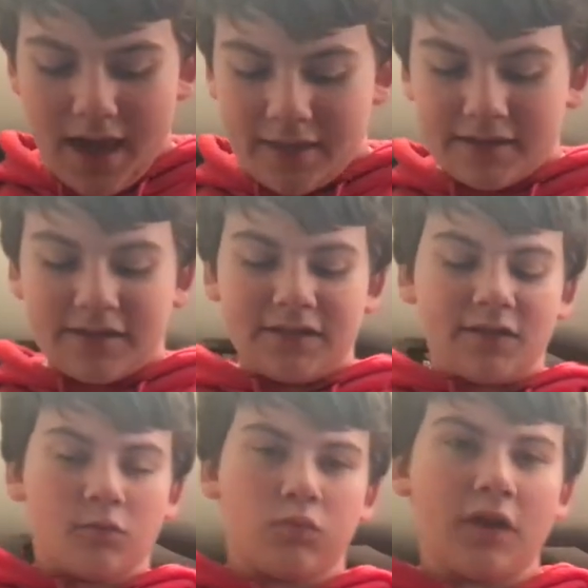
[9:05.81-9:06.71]
And this
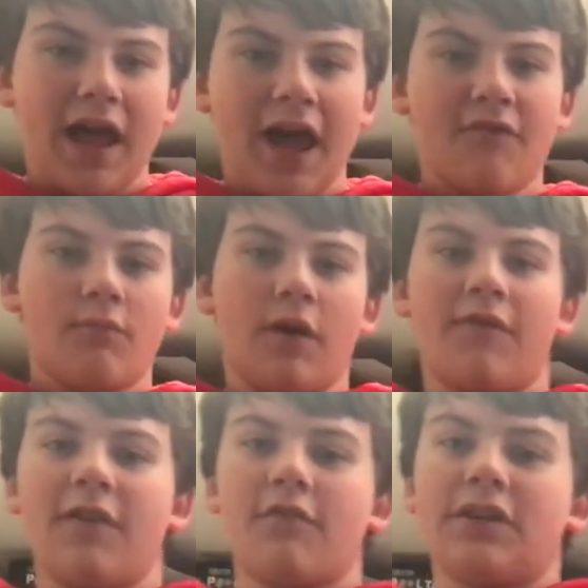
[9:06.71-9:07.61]
is one half of my
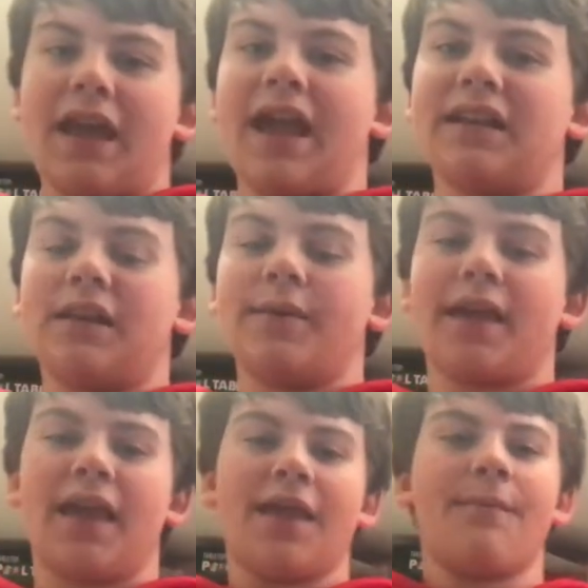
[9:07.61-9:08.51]
favorite tag team
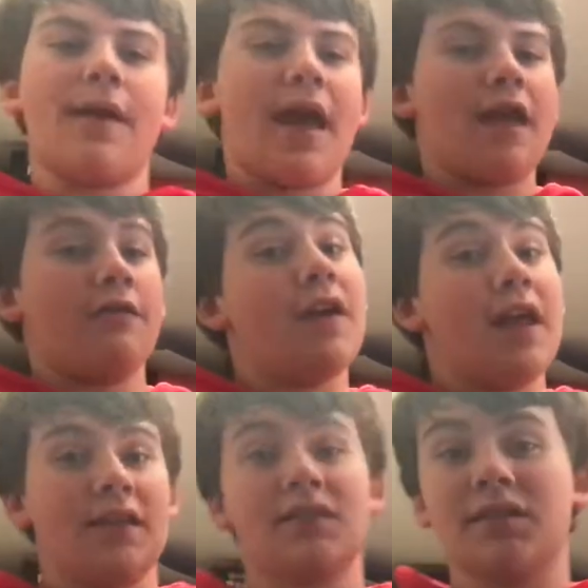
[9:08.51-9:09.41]
that came out of
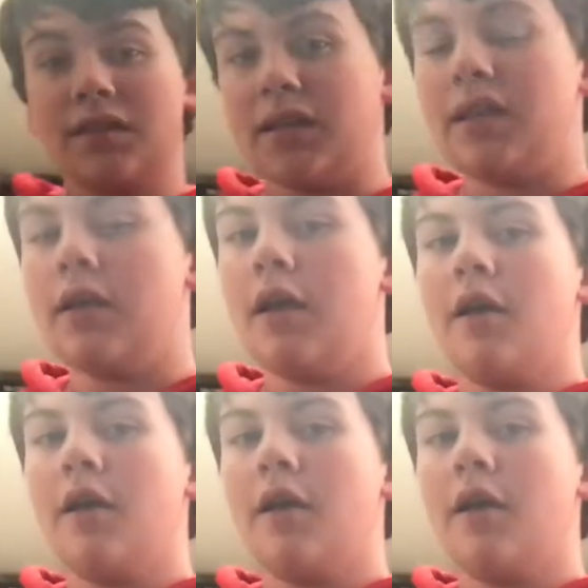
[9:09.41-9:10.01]
NXT.